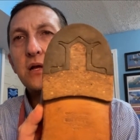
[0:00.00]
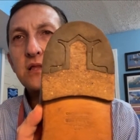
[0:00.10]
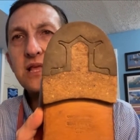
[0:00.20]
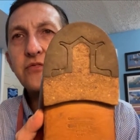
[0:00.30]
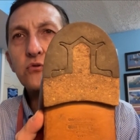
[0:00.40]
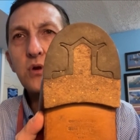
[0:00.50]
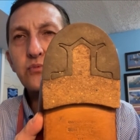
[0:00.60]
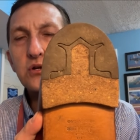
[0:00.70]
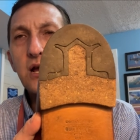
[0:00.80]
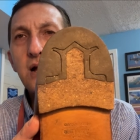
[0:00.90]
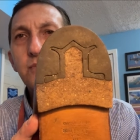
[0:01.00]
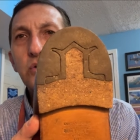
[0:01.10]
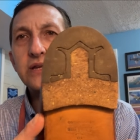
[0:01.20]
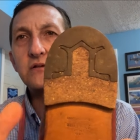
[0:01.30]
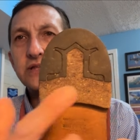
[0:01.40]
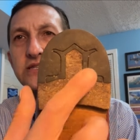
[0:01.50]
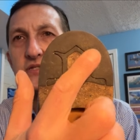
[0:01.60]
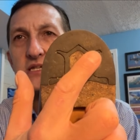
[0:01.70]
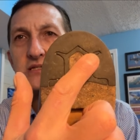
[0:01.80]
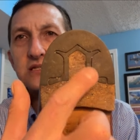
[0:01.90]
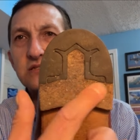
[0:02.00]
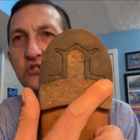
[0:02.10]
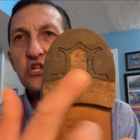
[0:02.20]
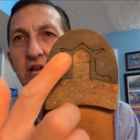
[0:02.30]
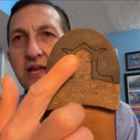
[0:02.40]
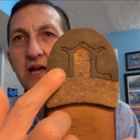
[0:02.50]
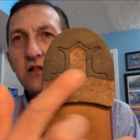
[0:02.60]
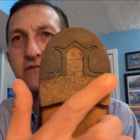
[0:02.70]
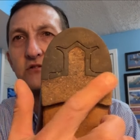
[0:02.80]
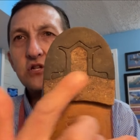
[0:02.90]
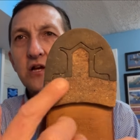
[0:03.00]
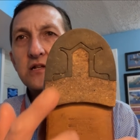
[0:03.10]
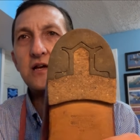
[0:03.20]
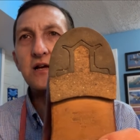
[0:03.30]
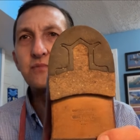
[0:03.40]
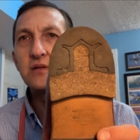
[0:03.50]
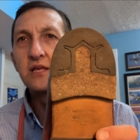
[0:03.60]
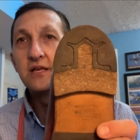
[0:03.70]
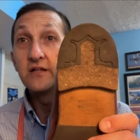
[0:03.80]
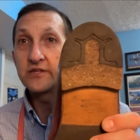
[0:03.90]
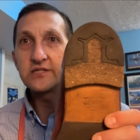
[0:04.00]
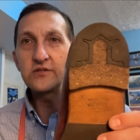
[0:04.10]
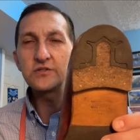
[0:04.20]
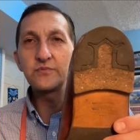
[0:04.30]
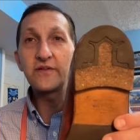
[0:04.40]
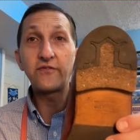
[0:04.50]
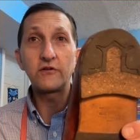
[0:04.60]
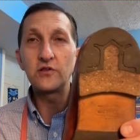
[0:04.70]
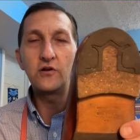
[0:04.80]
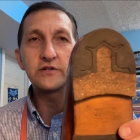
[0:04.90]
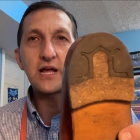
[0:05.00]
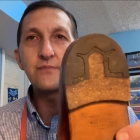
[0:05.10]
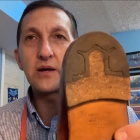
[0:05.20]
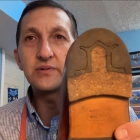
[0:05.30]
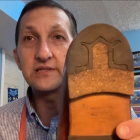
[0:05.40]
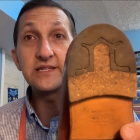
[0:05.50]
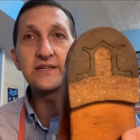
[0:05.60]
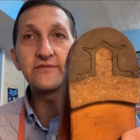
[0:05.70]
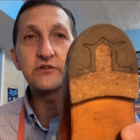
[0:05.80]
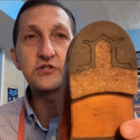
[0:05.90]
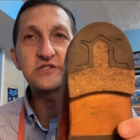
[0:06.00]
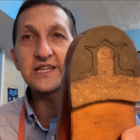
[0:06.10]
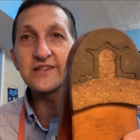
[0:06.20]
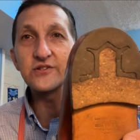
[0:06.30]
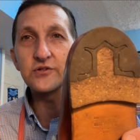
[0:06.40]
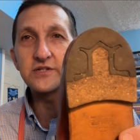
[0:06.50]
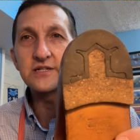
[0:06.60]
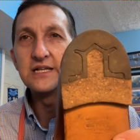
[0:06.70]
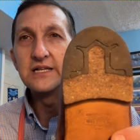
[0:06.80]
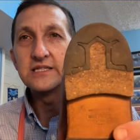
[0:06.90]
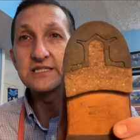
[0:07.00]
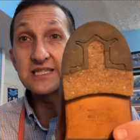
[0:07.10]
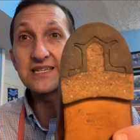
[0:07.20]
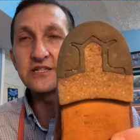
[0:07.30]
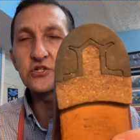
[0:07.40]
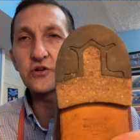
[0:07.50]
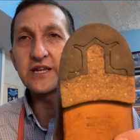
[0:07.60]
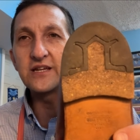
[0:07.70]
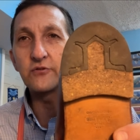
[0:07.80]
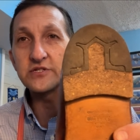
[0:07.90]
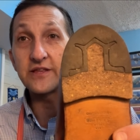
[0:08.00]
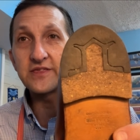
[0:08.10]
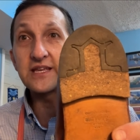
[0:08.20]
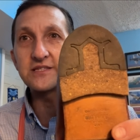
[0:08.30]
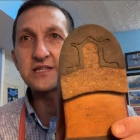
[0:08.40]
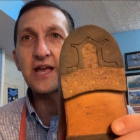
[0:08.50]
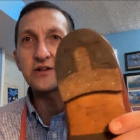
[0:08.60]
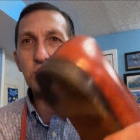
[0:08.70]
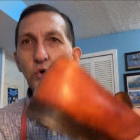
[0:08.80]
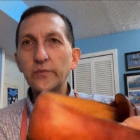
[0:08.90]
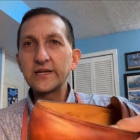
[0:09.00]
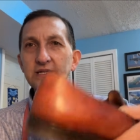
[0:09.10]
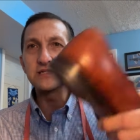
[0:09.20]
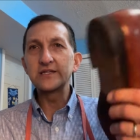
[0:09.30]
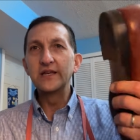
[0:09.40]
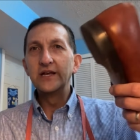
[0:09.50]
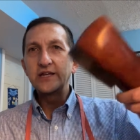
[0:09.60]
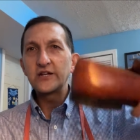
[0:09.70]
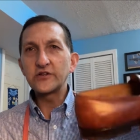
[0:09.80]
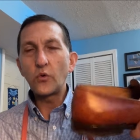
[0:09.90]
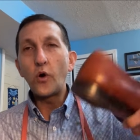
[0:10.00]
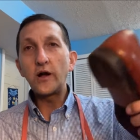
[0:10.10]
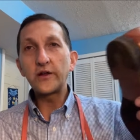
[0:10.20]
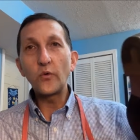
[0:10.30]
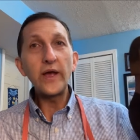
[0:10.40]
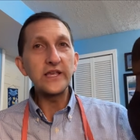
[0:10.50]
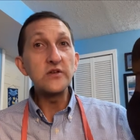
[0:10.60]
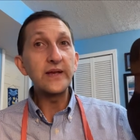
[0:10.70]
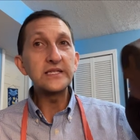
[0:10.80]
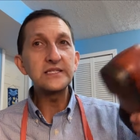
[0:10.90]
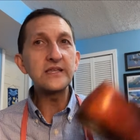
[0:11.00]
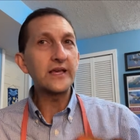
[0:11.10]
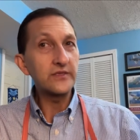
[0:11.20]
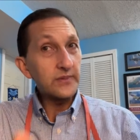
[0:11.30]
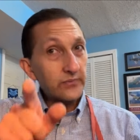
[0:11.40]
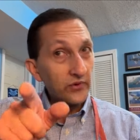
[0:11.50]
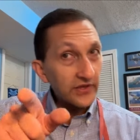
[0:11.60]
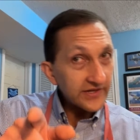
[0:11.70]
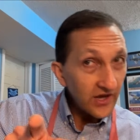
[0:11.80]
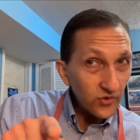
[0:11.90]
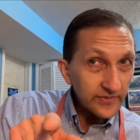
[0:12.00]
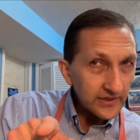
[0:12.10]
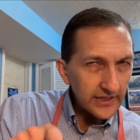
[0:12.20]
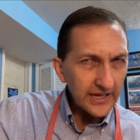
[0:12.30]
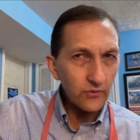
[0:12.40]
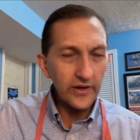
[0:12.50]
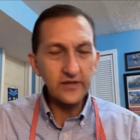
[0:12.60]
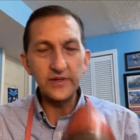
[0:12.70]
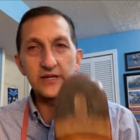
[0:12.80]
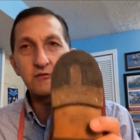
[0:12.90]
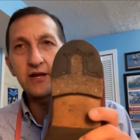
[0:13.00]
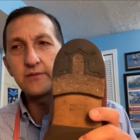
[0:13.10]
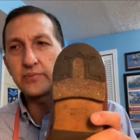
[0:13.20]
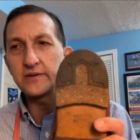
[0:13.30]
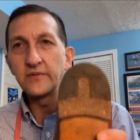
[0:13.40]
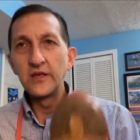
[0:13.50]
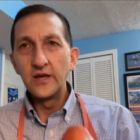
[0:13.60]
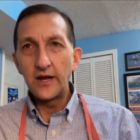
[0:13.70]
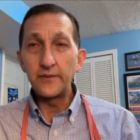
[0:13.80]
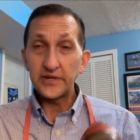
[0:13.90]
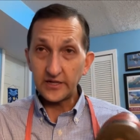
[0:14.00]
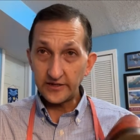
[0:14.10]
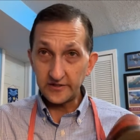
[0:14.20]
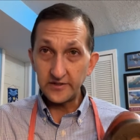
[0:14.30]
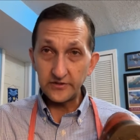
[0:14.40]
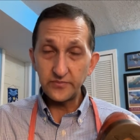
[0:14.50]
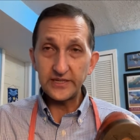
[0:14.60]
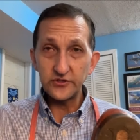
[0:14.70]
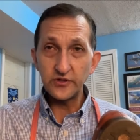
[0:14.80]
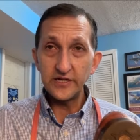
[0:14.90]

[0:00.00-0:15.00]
a leather rubber combo heel. Now you see it says JL for John Lobb. This used to be for a long time, I believe, their standard signature heel, which I think is kind of cool because, you know, you're walking away, you may see that and the people in the know would be like, hey, wait a minute, right? But I'm going to cut in another picture